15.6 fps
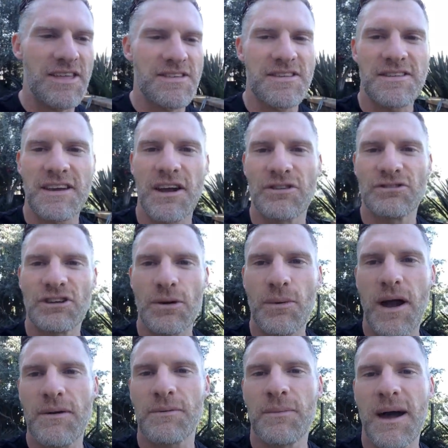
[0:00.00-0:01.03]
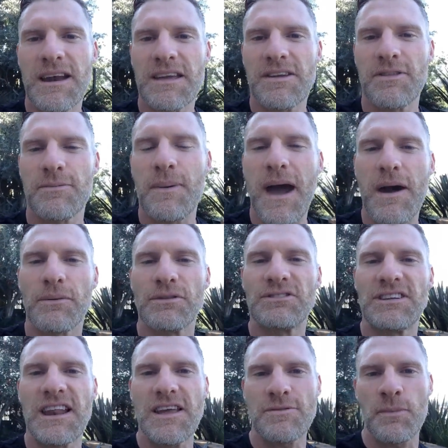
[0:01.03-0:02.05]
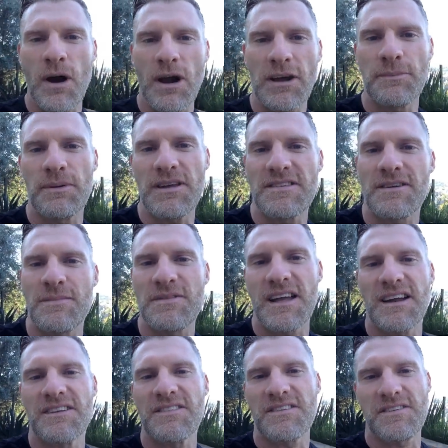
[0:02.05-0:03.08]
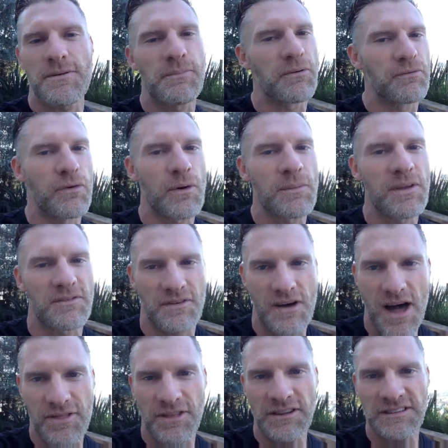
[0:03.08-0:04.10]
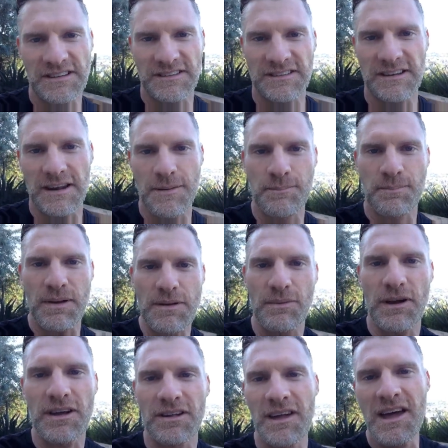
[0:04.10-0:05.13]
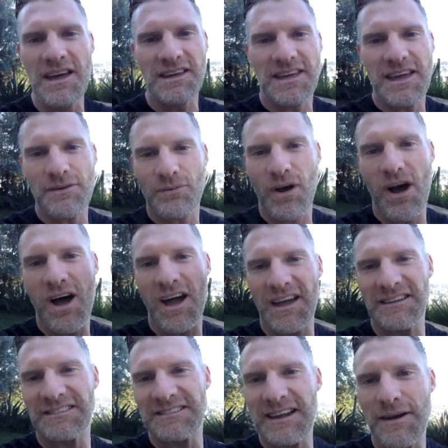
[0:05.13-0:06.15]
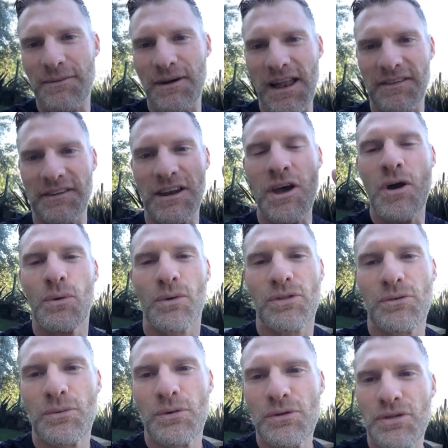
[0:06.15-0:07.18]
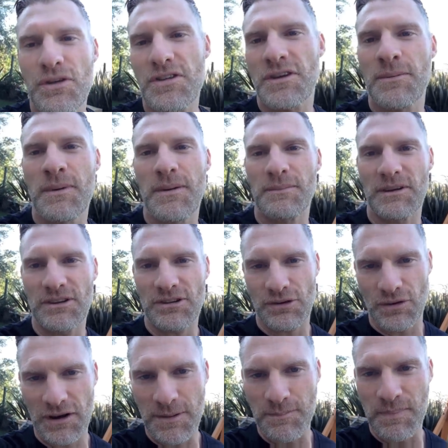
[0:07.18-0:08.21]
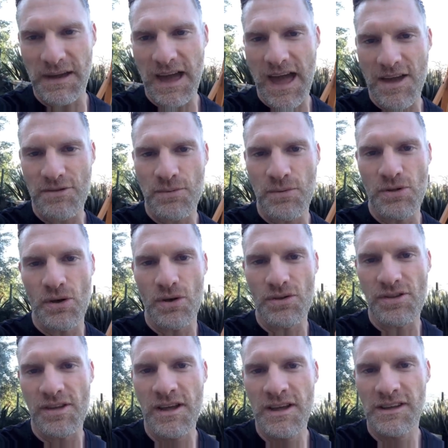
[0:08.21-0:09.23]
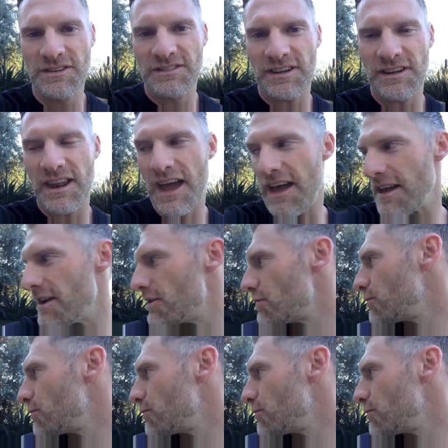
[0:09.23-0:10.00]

This is Garrett J. White reminding you the power in today's marketplace comes down to the simple formula of authenticity. Be real, get raw, and stay relevant with the ruthless commitment to creating big-ass results today.